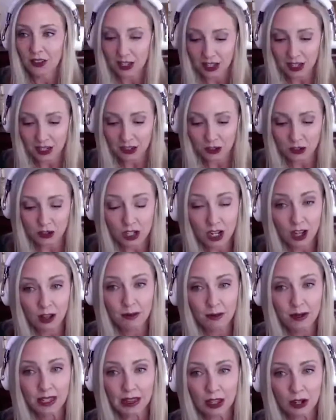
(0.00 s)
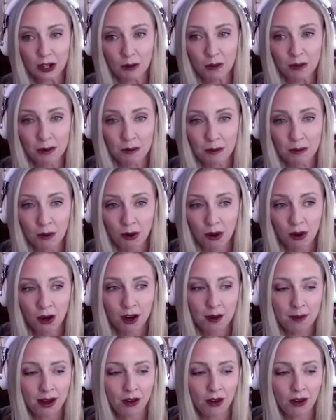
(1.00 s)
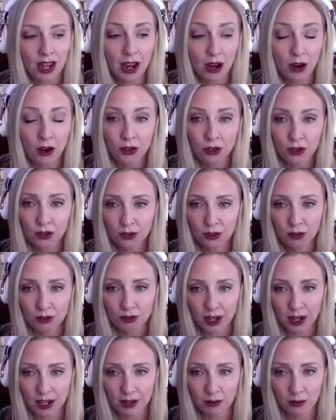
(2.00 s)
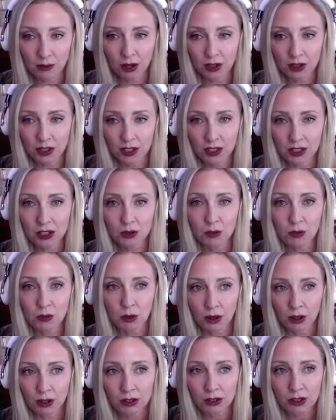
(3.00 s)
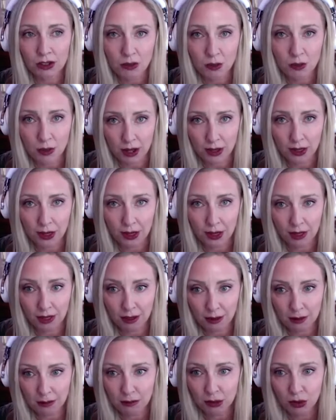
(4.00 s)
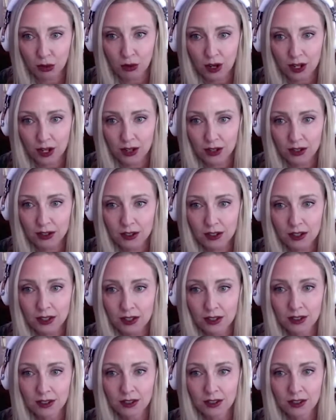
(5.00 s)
Can you tell me a little bit more about how You Define Wellness works with employers?